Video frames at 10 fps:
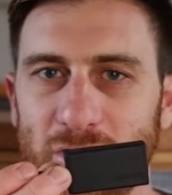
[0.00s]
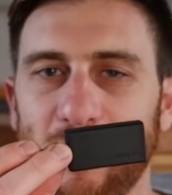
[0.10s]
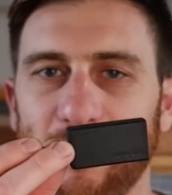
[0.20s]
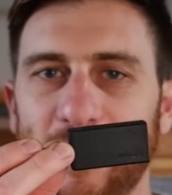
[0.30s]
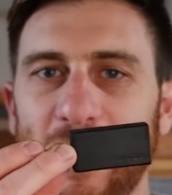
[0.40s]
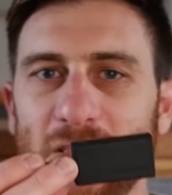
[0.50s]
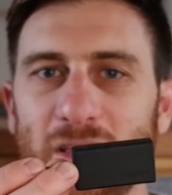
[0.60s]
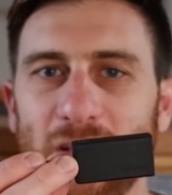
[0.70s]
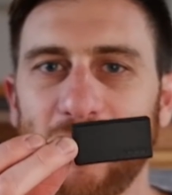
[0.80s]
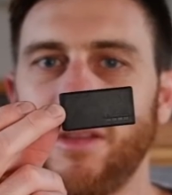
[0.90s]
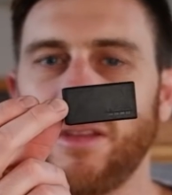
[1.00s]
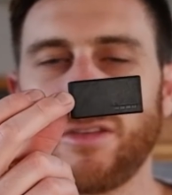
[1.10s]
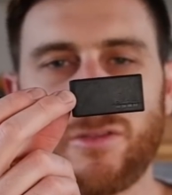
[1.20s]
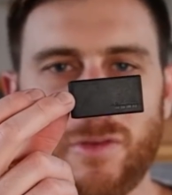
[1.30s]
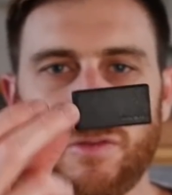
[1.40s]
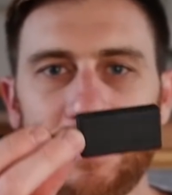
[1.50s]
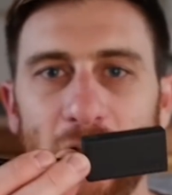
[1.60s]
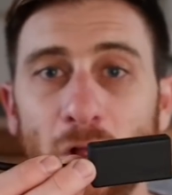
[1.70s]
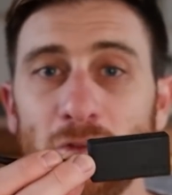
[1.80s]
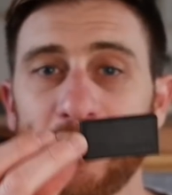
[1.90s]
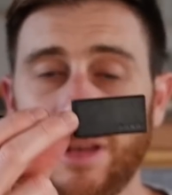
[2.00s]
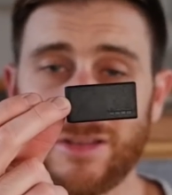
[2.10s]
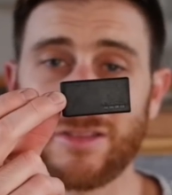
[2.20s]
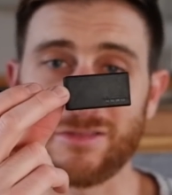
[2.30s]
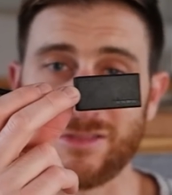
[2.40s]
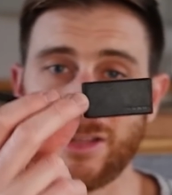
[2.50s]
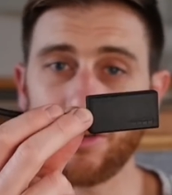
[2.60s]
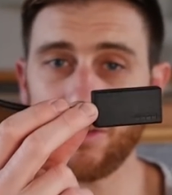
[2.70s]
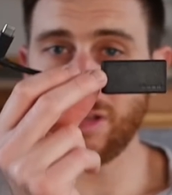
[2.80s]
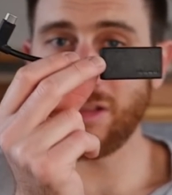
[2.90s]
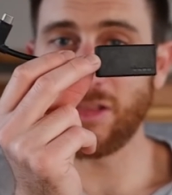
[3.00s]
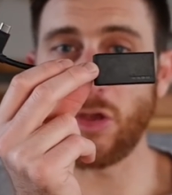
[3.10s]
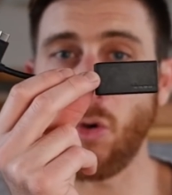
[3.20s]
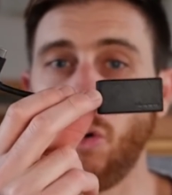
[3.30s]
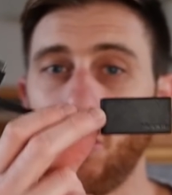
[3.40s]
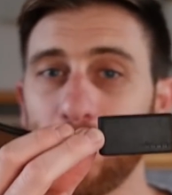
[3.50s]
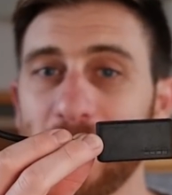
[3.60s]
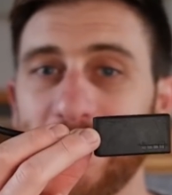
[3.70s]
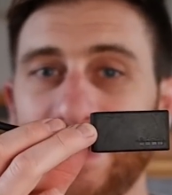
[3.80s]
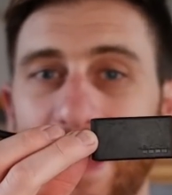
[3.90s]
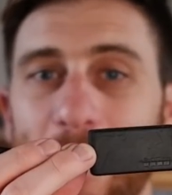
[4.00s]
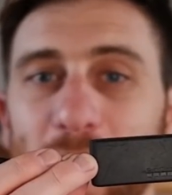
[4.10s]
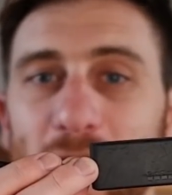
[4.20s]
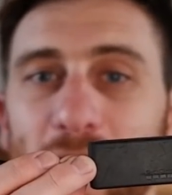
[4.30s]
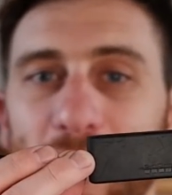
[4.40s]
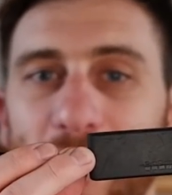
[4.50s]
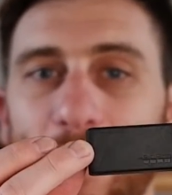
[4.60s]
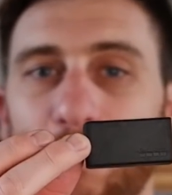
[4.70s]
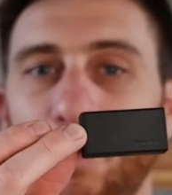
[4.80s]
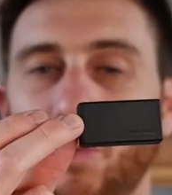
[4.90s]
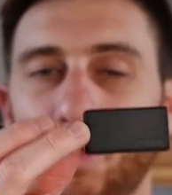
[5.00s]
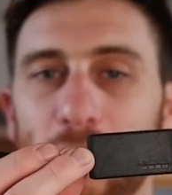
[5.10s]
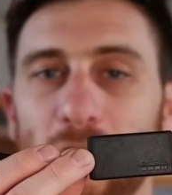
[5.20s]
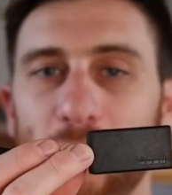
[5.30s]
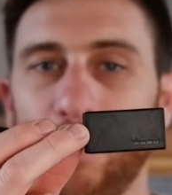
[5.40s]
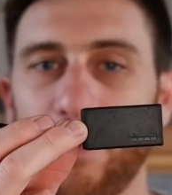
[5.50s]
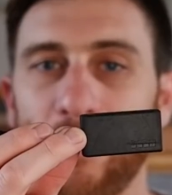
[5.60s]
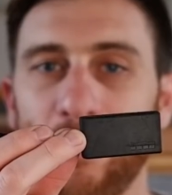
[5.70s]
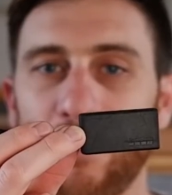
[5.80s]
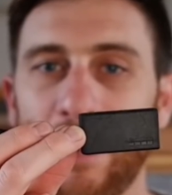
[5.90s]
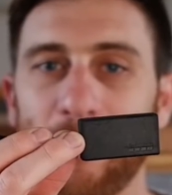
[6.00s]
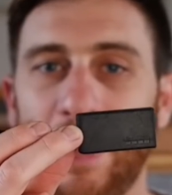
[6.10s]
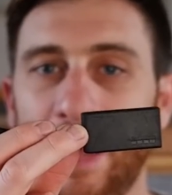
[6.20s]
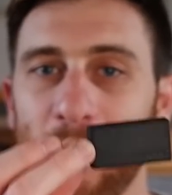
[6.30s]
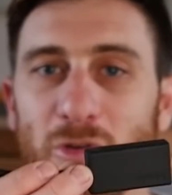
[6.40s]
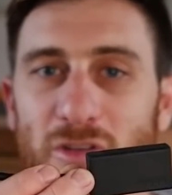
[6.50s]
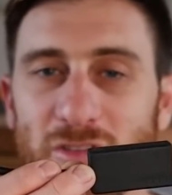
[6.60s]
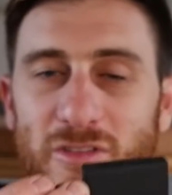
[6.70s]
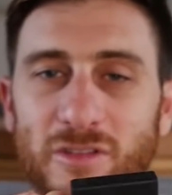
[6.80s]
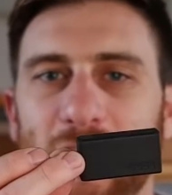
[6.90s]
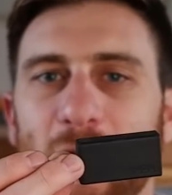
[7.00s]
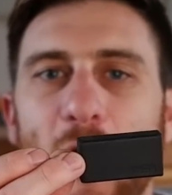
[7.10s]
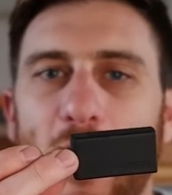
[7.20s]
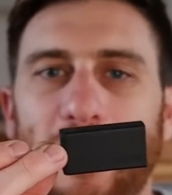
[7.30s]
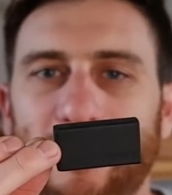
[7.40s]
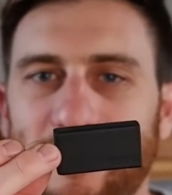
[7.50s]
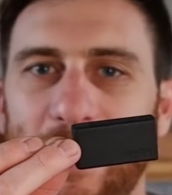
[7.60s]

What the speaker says: But the fact that this is $50 and it's literally the only adapter that will work with your damn cameras, come on.